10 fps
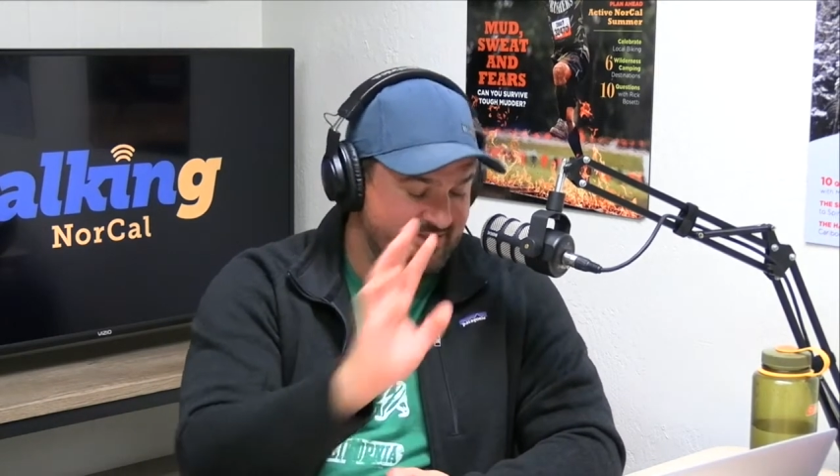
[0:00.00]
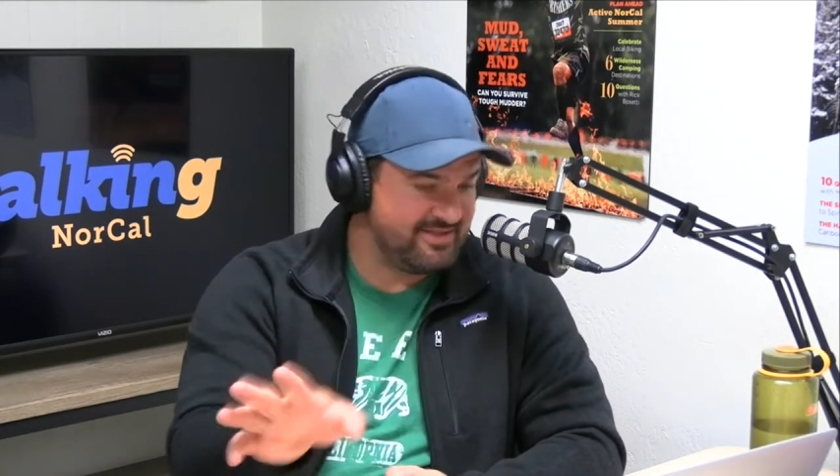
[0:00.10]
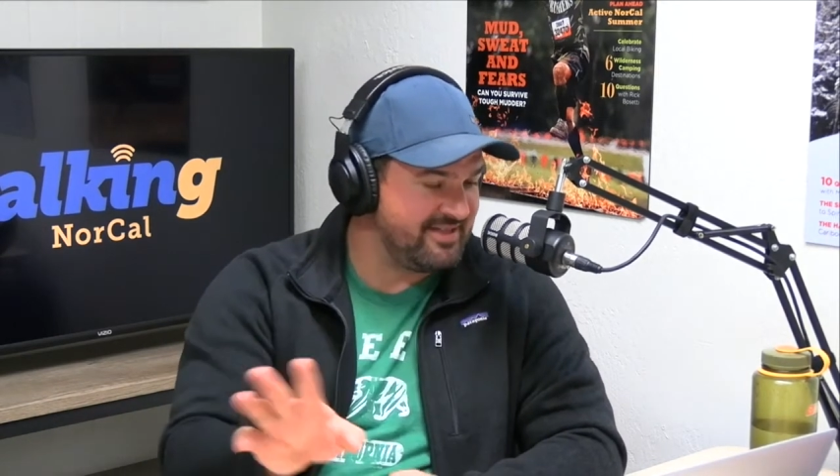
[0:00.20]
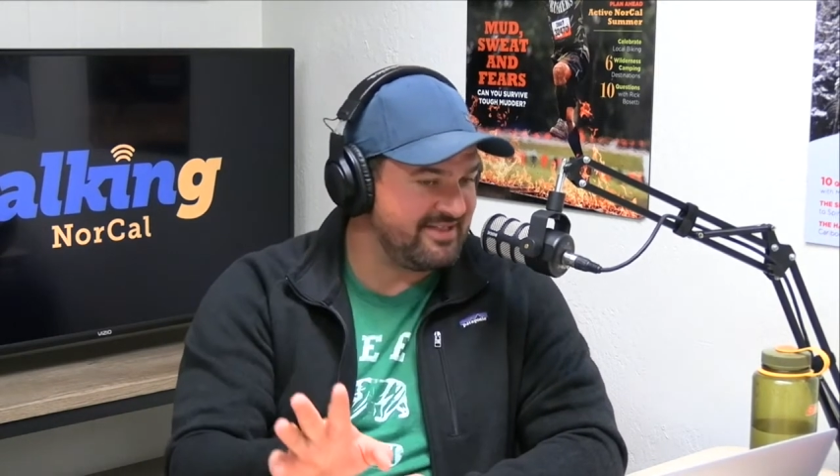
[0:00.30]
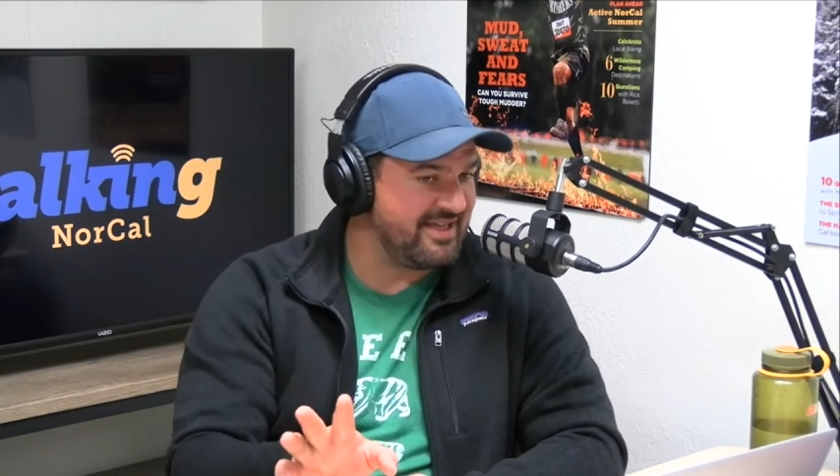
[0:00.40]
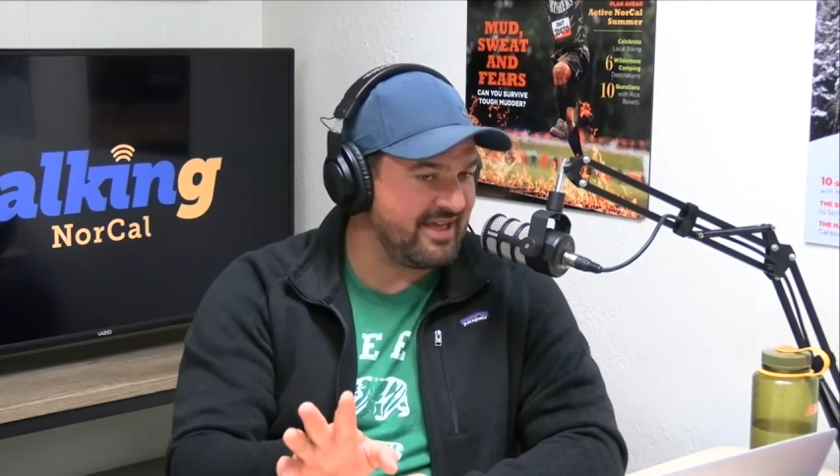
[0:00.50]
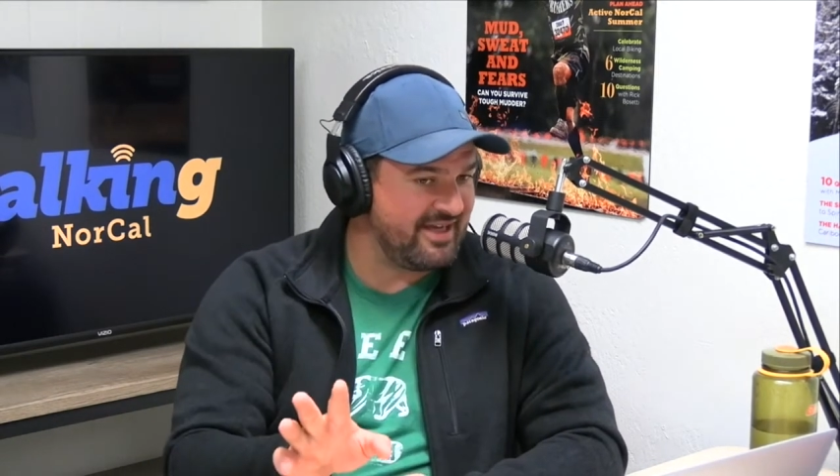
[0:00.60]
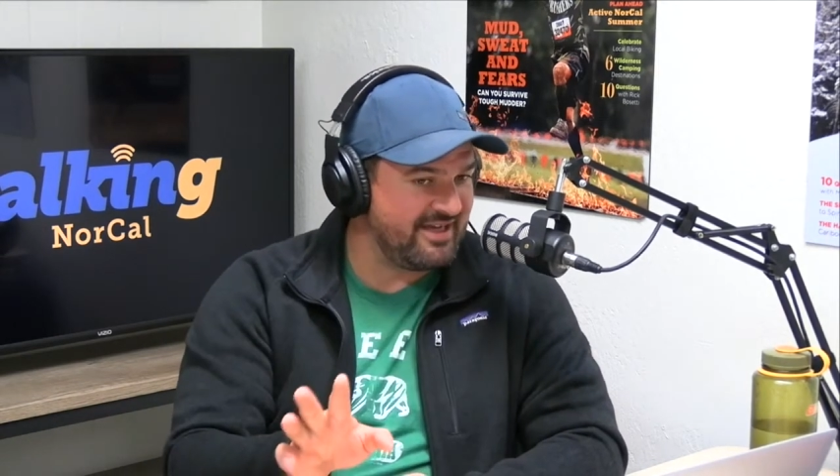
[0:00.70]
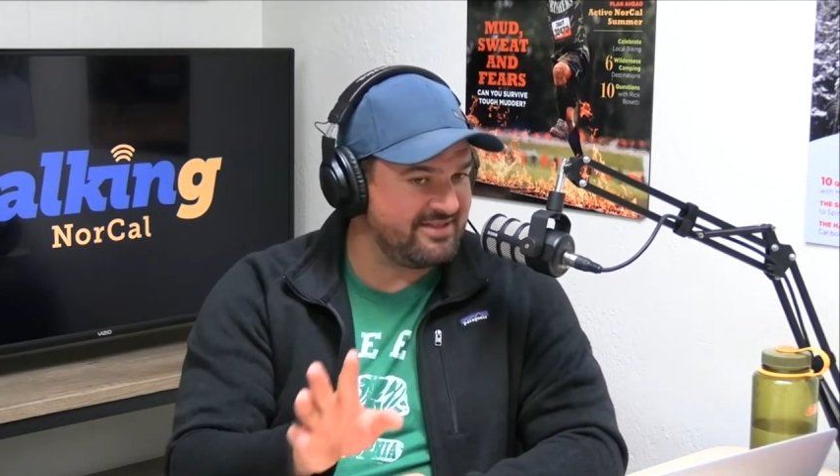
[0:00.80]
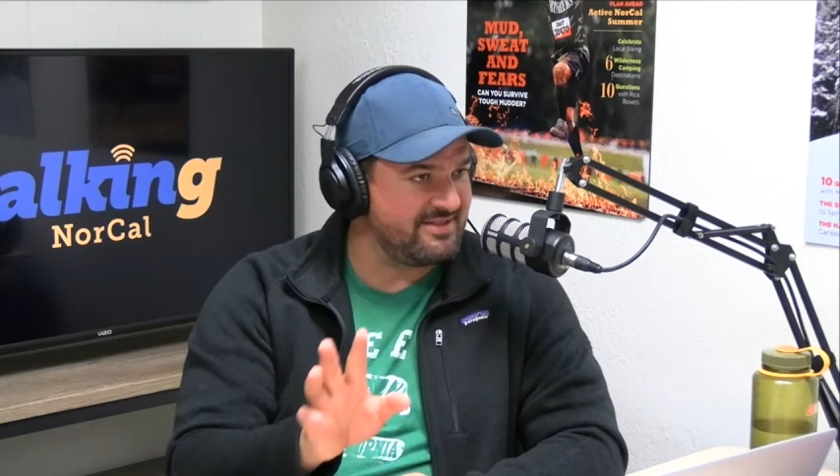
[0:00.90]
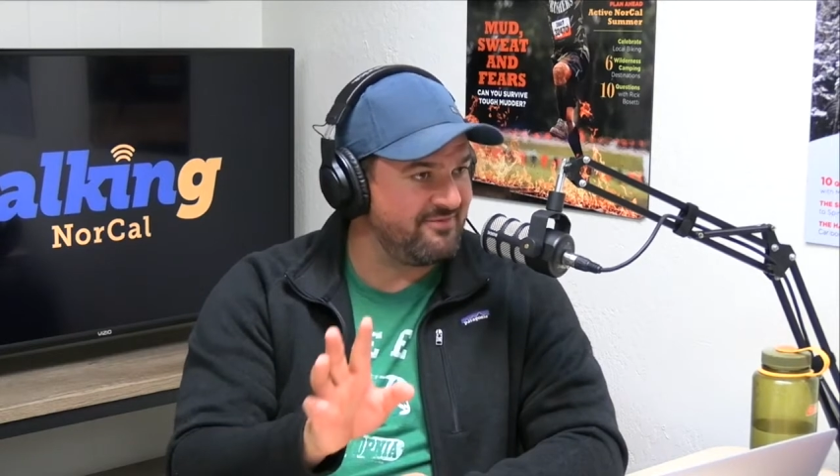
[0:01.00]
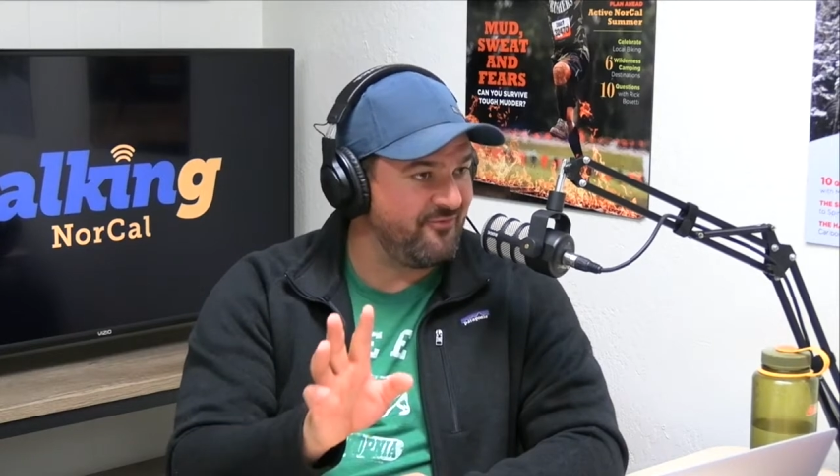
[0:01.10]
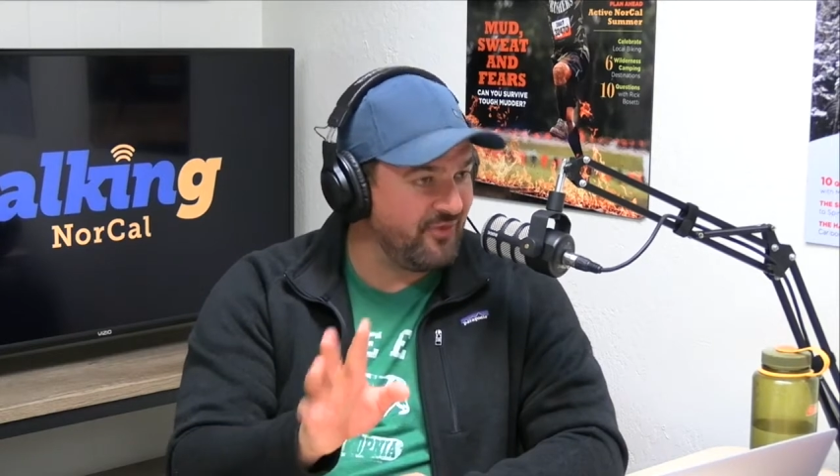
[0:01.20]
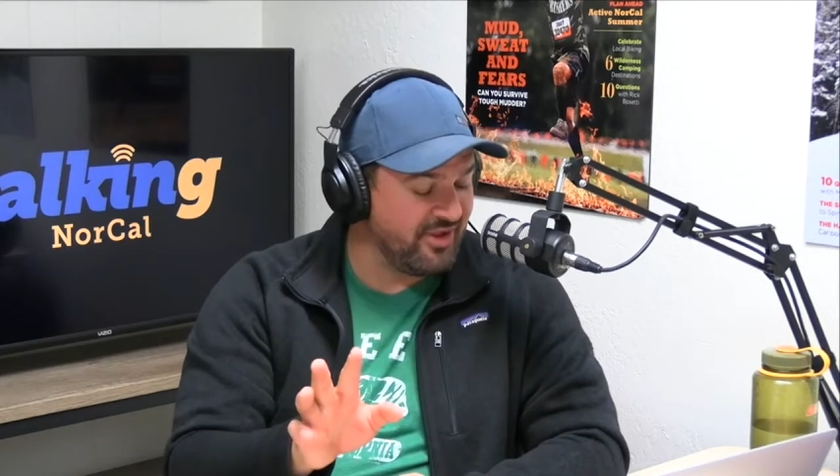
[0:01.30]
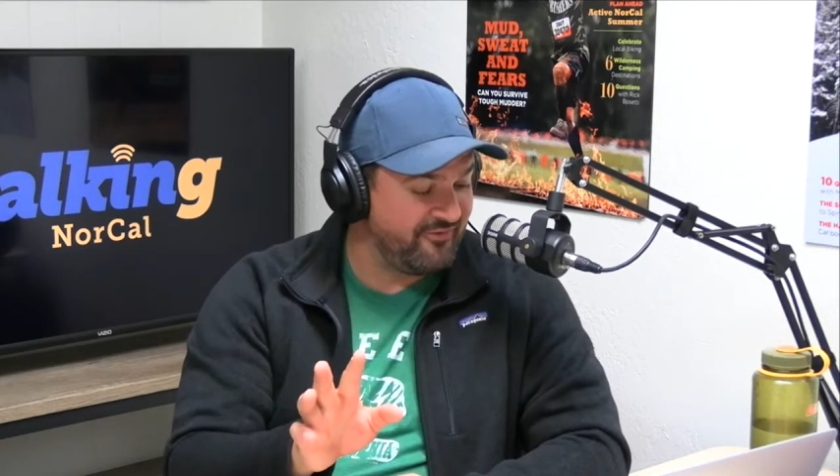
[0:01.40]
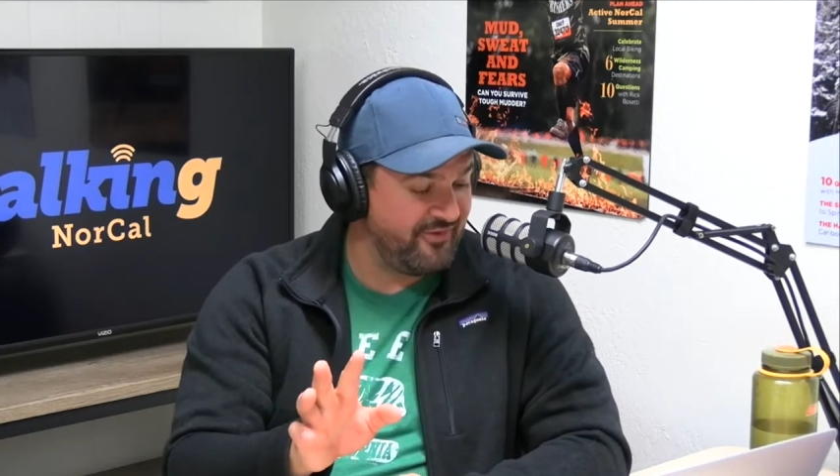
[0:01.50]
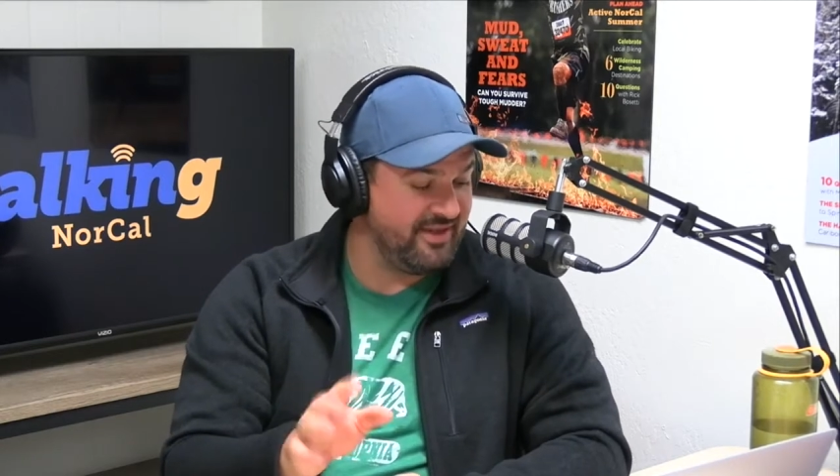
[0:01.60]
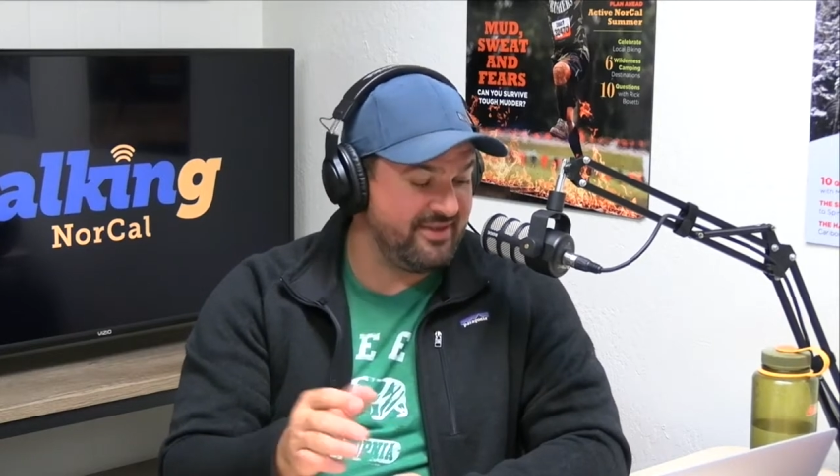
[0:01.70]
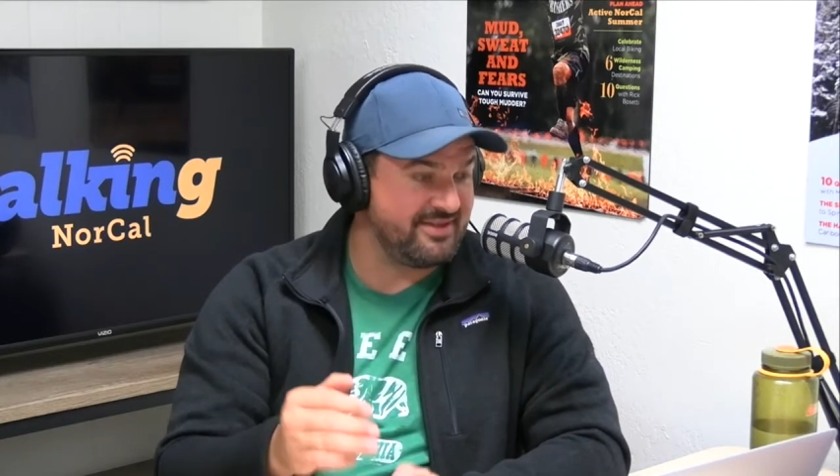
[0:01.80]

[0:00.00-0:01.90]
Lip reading: says that guy's full of it.